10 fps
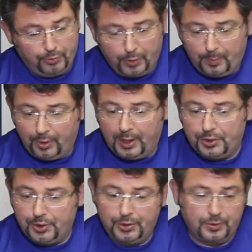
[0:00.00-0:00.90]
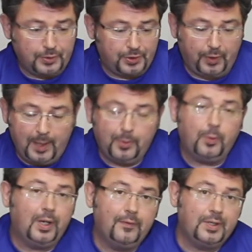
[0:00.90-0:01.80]
your grill brush, your scraper,
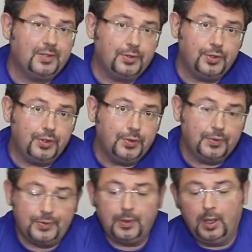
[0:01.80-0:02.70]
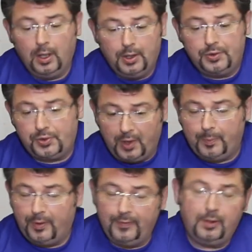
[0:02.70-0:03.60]
whatever it is that you use,
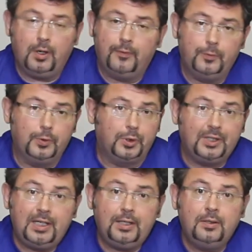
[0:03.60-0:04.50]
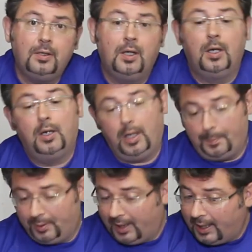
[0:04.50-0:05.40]
scrape everything off real clean,
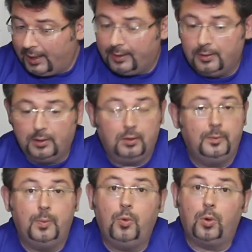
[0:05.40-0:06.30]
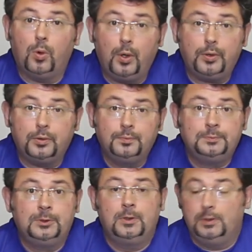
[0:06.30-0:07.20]
apply a little bit more oil,
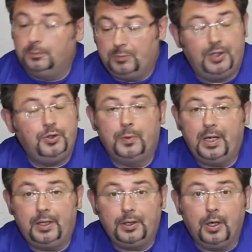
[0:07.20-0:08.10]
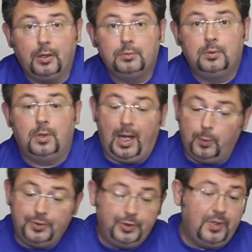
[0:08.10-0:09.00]
and you're ready to go. I
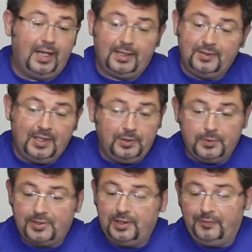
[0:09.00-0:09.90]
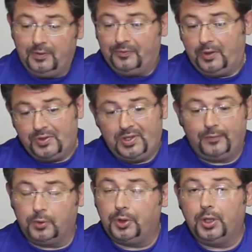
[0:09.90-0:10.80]
would do that continuously for the first
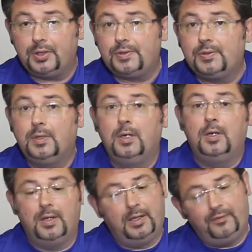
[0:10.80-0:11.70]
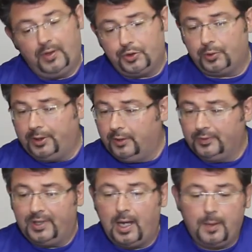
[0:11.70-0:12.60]
several cooks, and then eventually
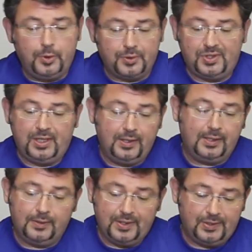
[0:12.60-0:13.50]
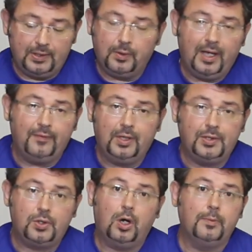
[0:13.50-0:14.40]
over time you'll see that this thing will have a
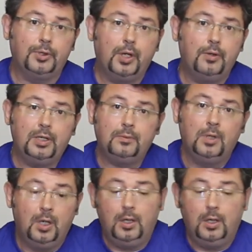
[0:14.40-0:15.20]
nice carbon coating